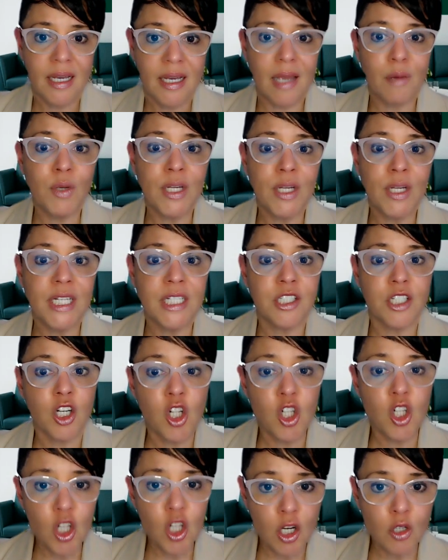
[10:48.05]
And we need to
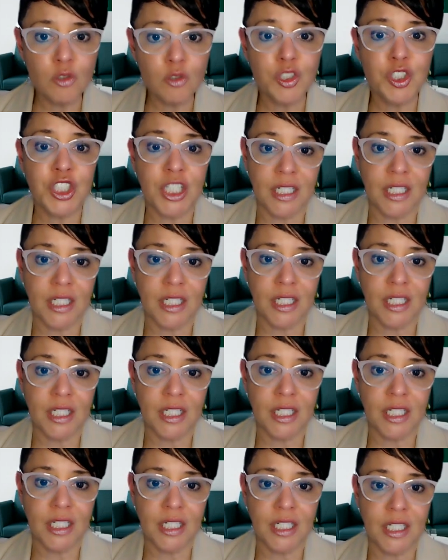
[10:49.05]
close gender
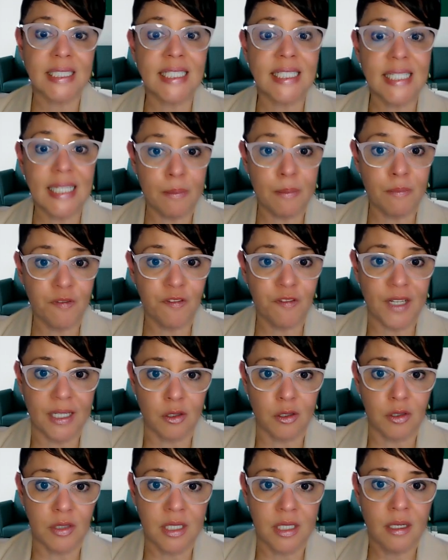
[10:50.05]
gaps in STEM
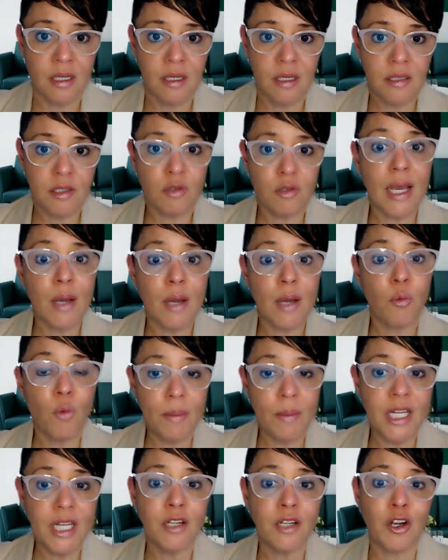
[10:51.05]
fields so that
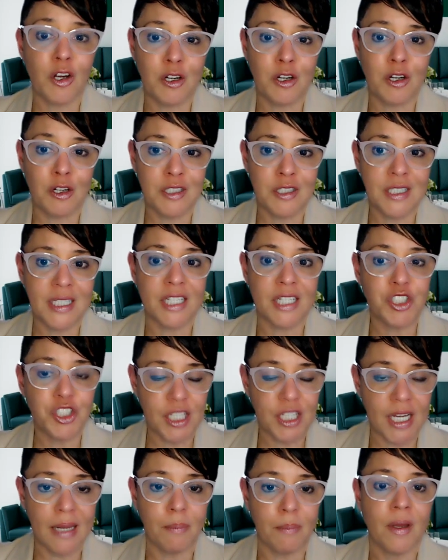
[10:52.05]
women and girls can
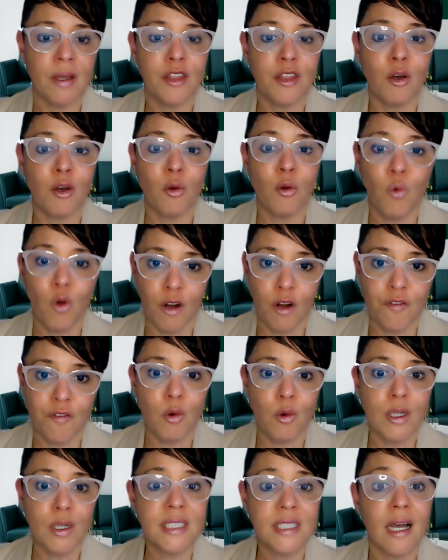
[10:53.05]
shape the
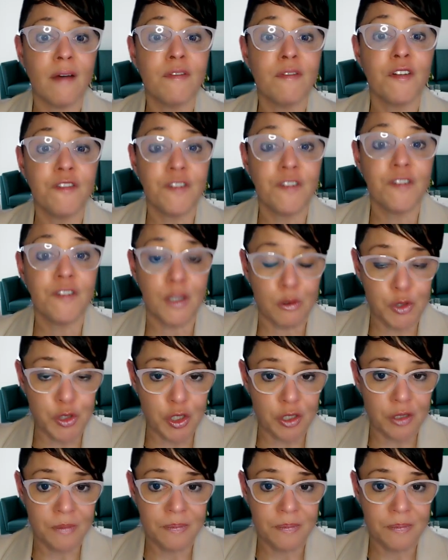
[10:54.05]
workforce of the future.